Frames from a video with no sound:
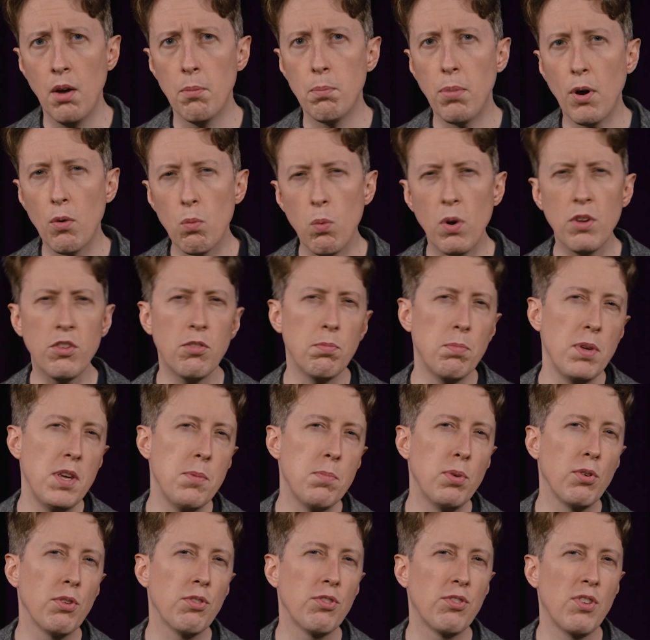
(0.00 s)
But once
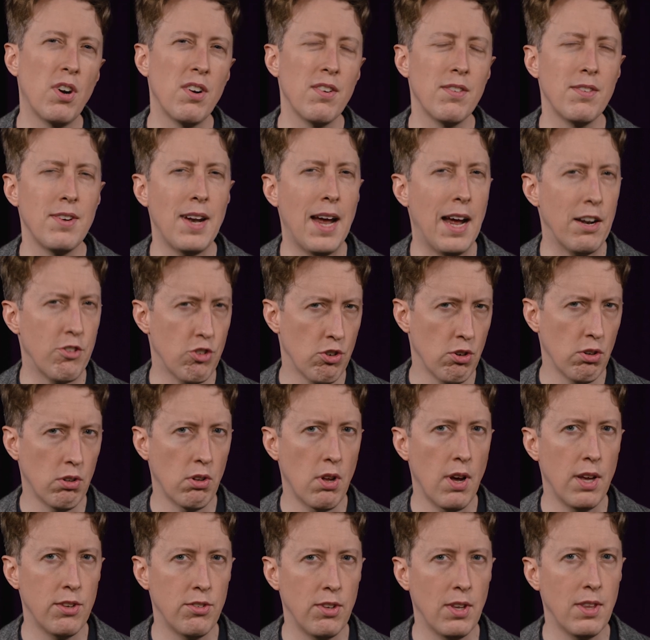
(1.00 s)
people start
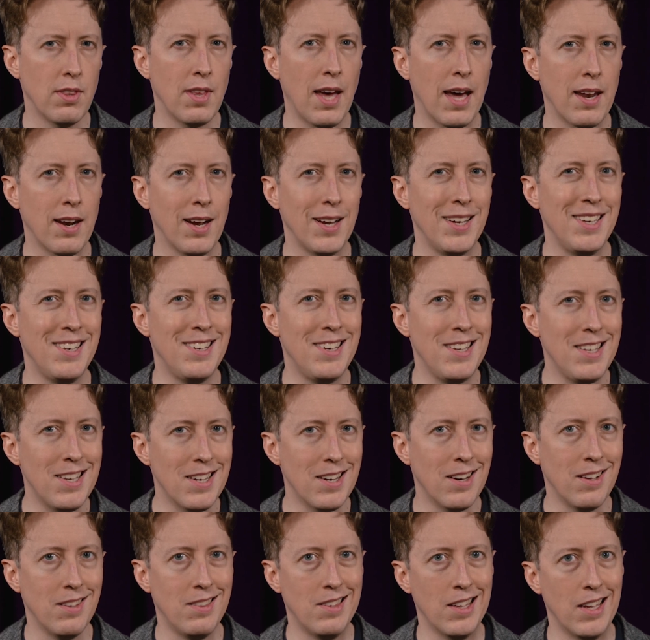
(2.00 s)
naturalizing that
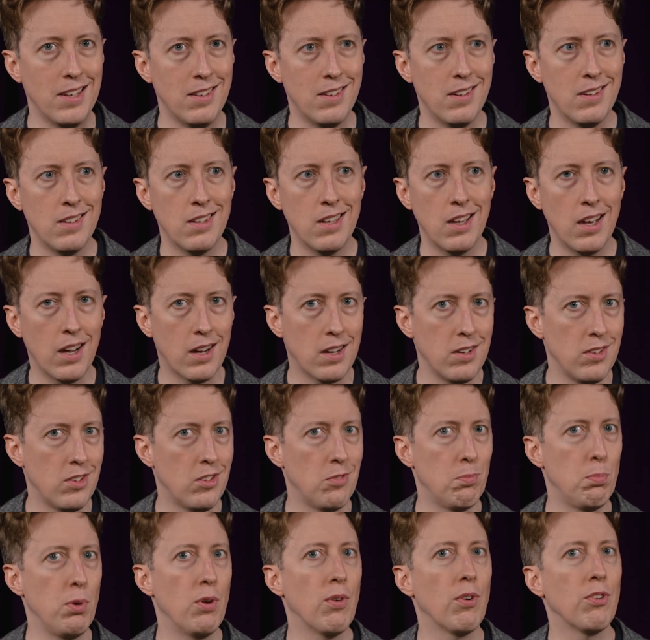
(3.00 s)
idea that a
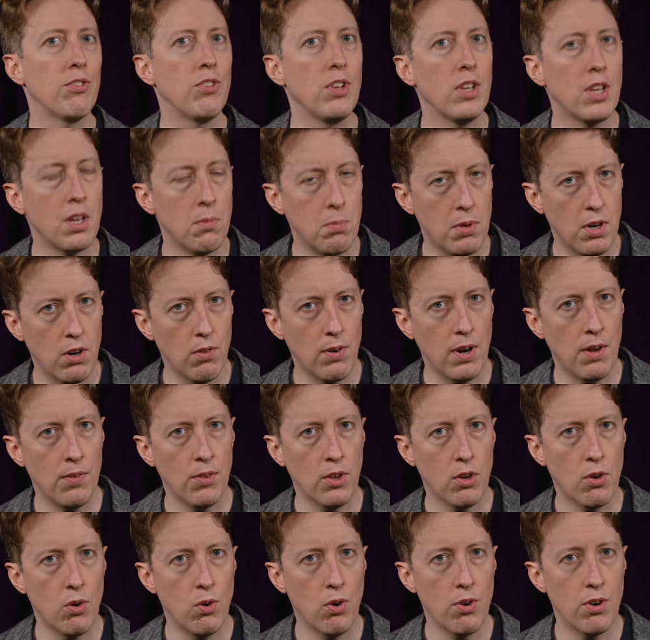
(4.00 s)
conspiracy can be around
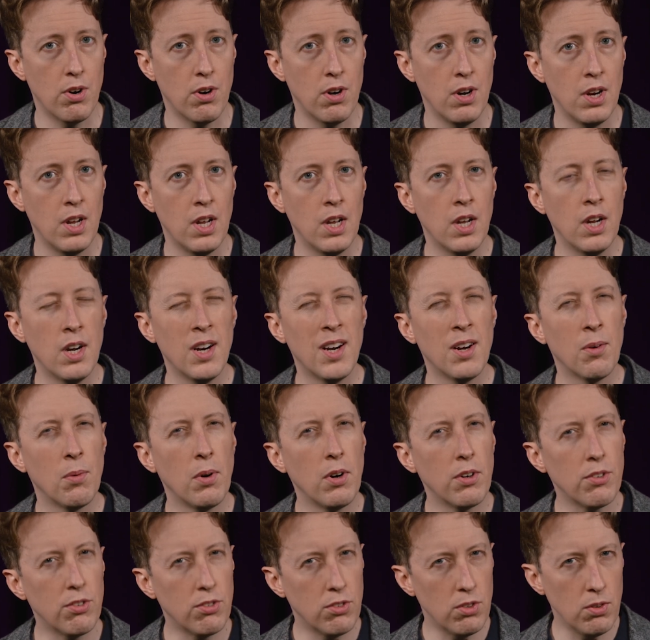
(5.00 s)
the corner,
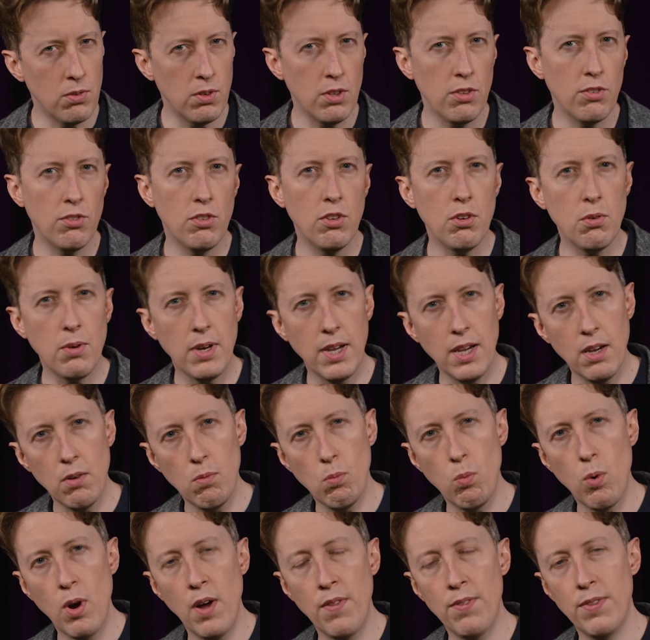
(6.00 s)
well, as soon as you hit
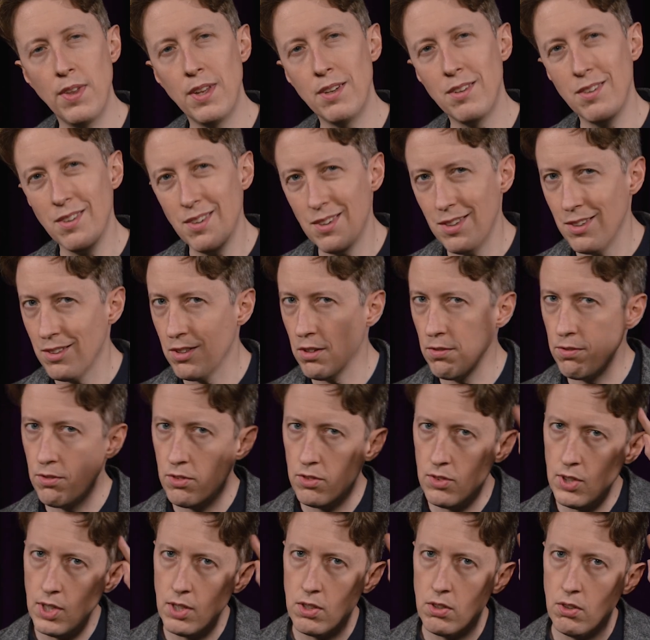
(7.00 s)
one that sort
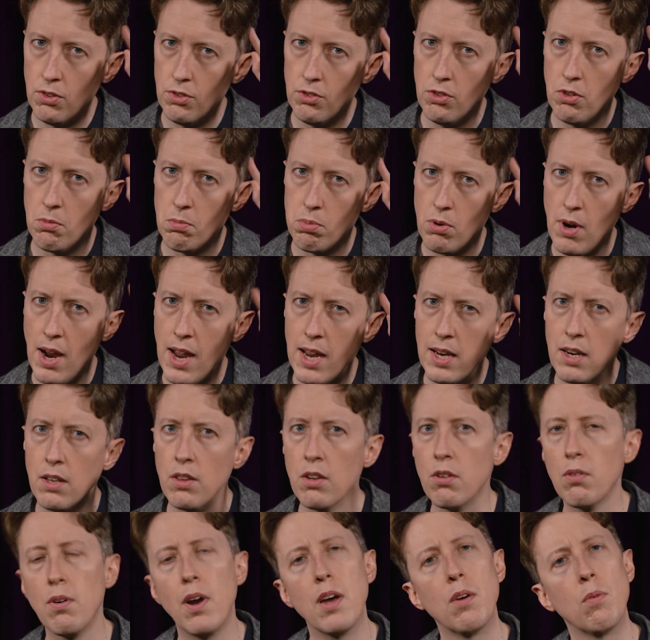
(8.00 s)
of tickles your brain in
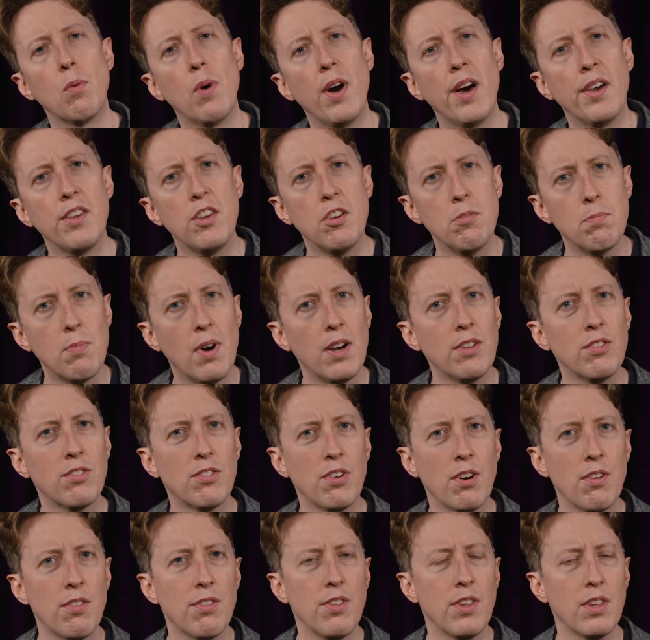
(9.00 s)
the right way, you might
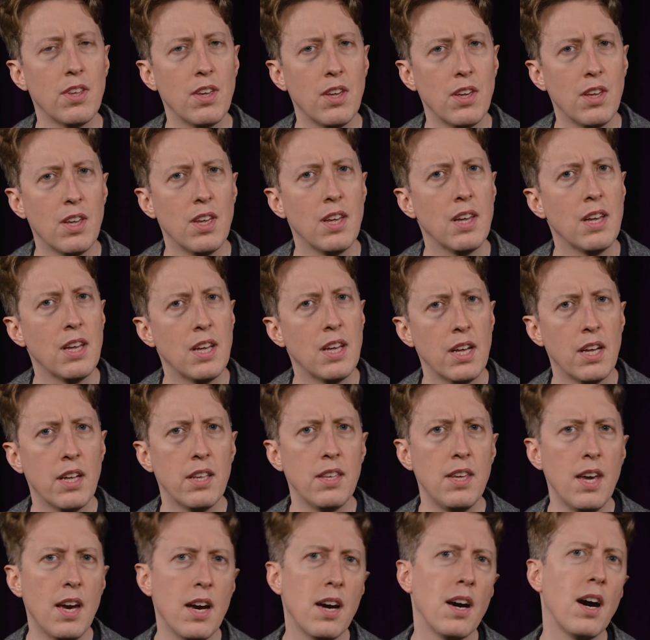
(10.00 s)
start thinking,
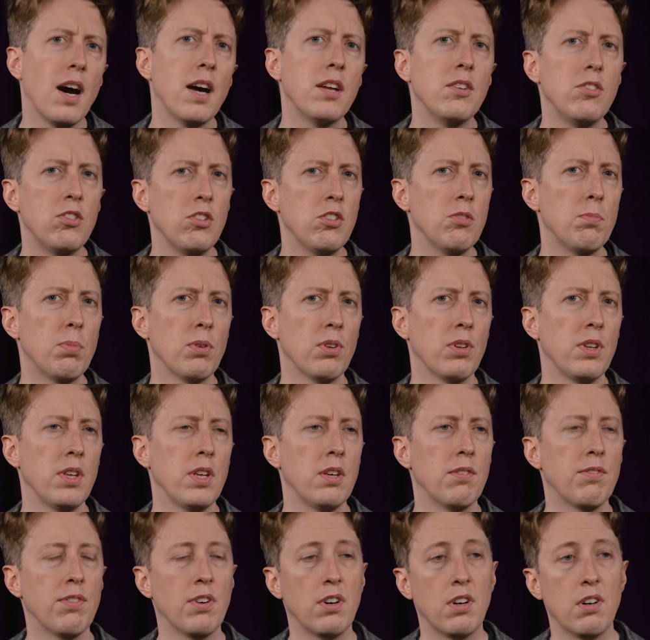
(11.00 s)
yeah, I do
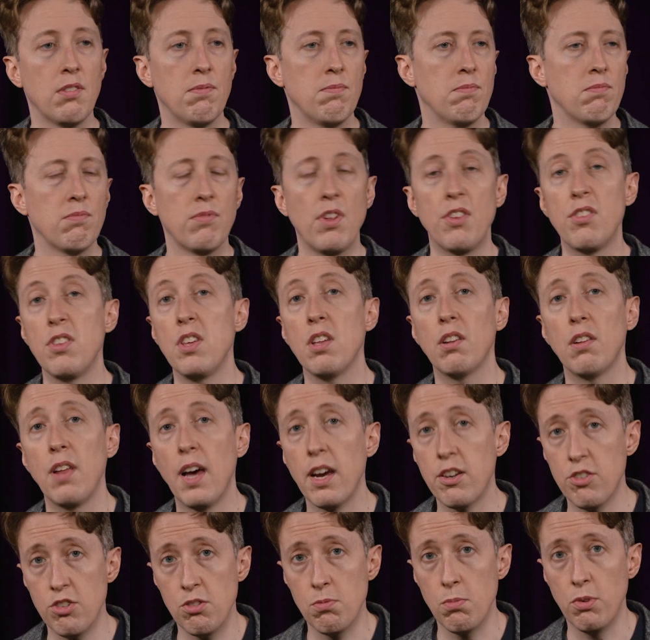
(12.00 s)
believe that the
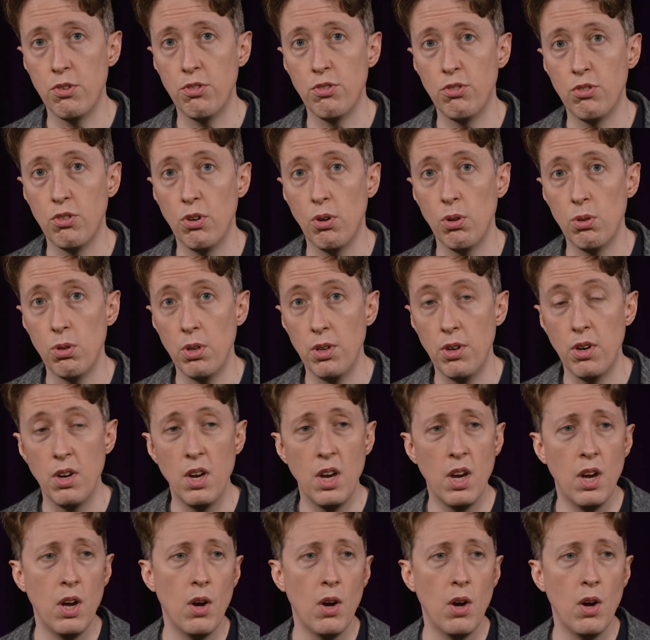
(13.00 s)
election was stolen.